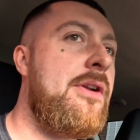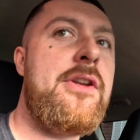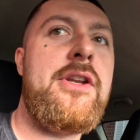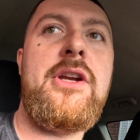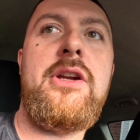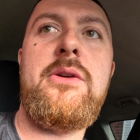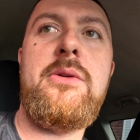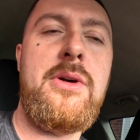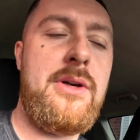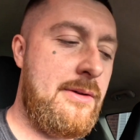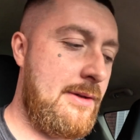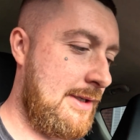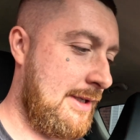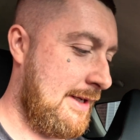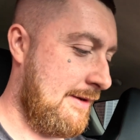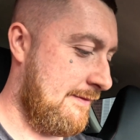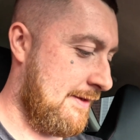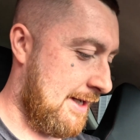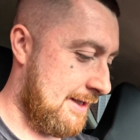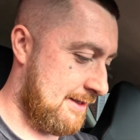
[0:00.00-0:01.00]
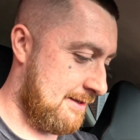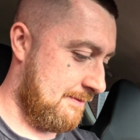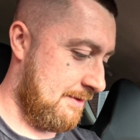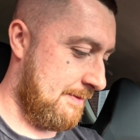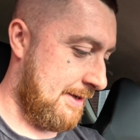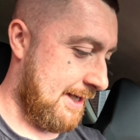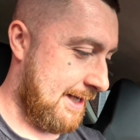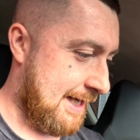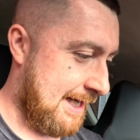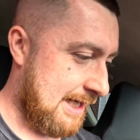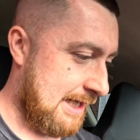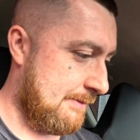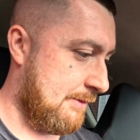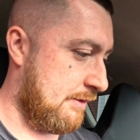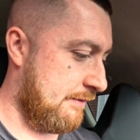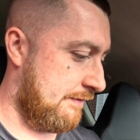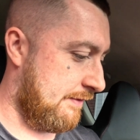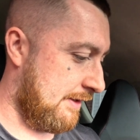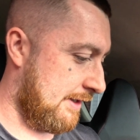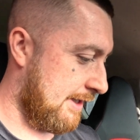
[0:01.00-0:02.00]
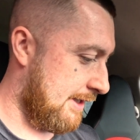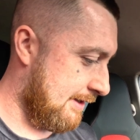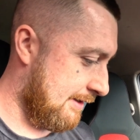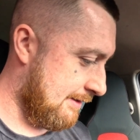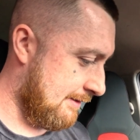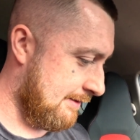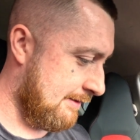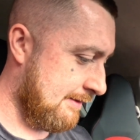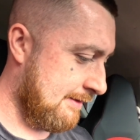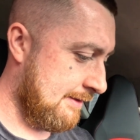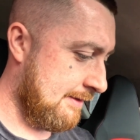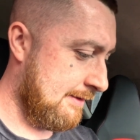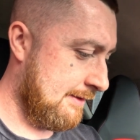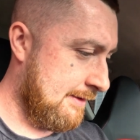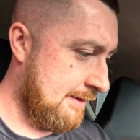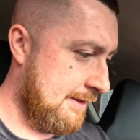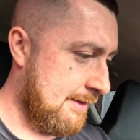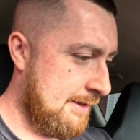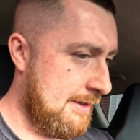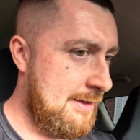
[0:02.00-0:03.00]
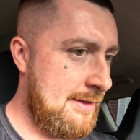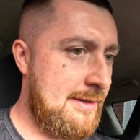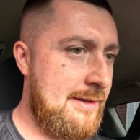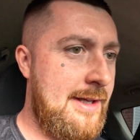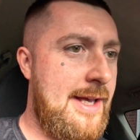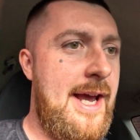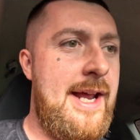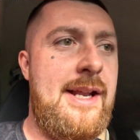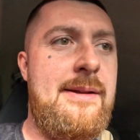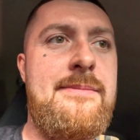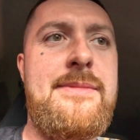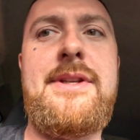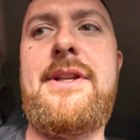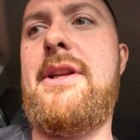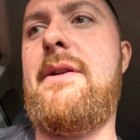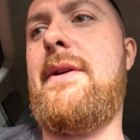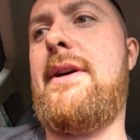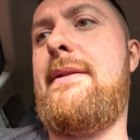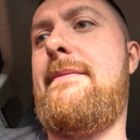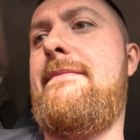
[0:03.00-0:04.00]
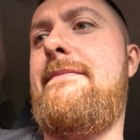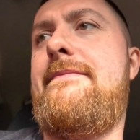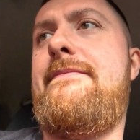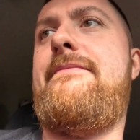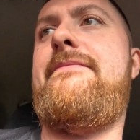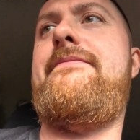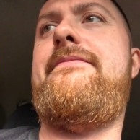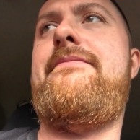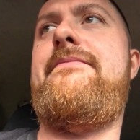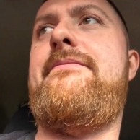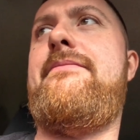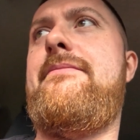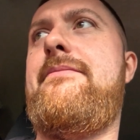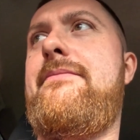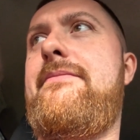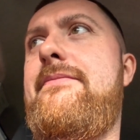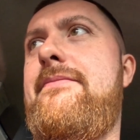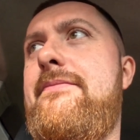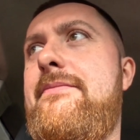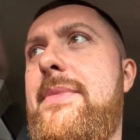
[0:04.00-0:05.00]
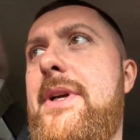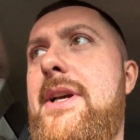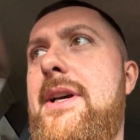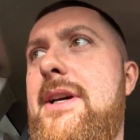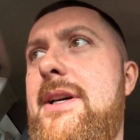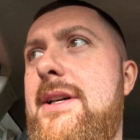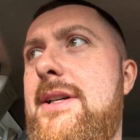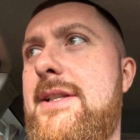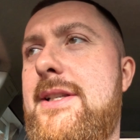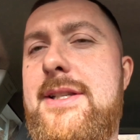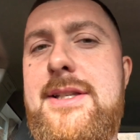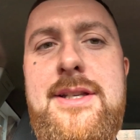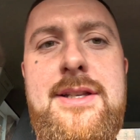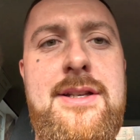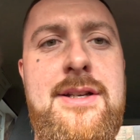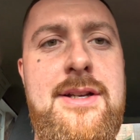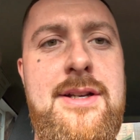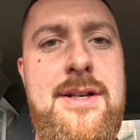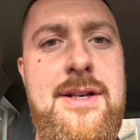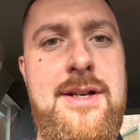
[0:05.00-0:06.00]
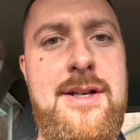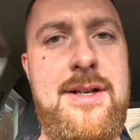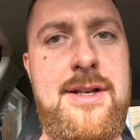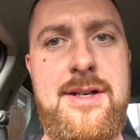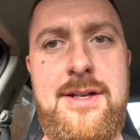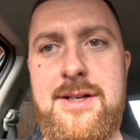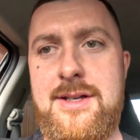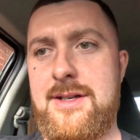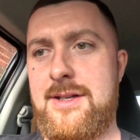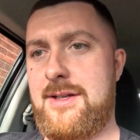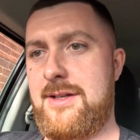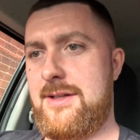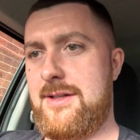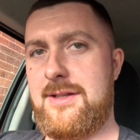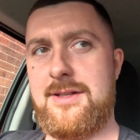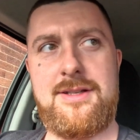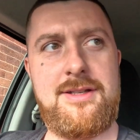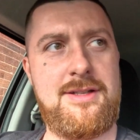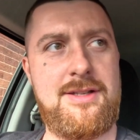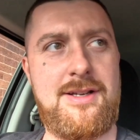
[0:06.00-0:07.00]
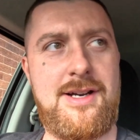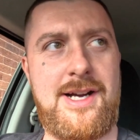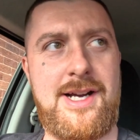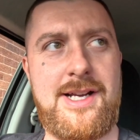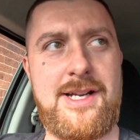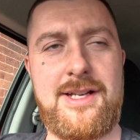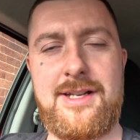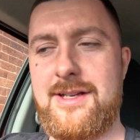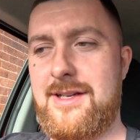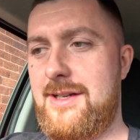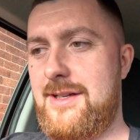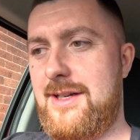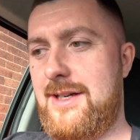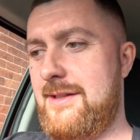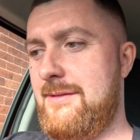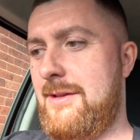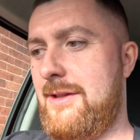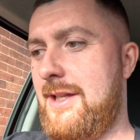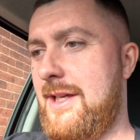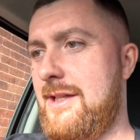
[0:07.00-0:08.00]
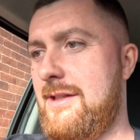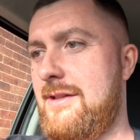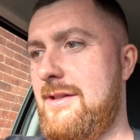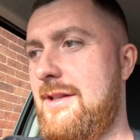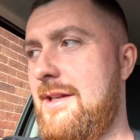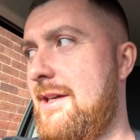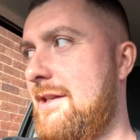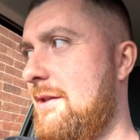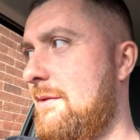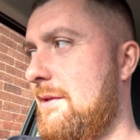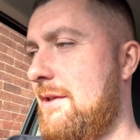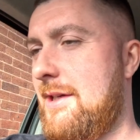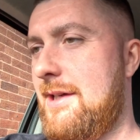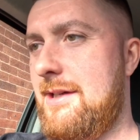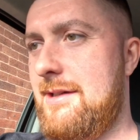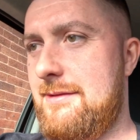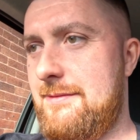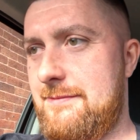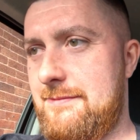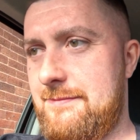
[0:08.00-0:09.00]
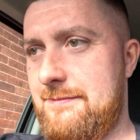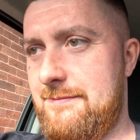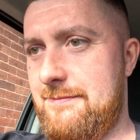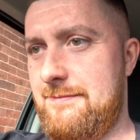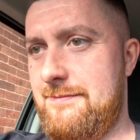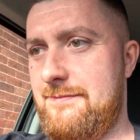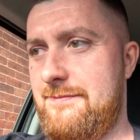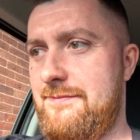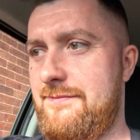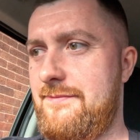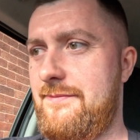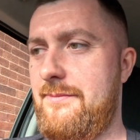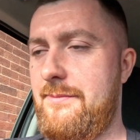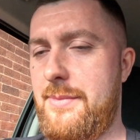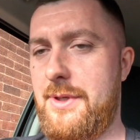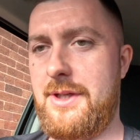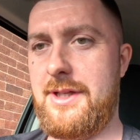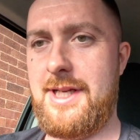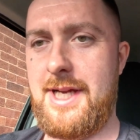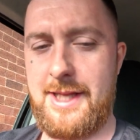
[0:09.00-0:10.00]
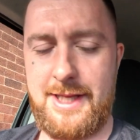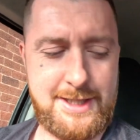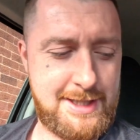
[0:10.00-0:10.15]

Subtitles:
to do, I'm going to give that to me mate Callum, hopefully, and get him to do it, because I'm not laying under there doing that. But yeah, this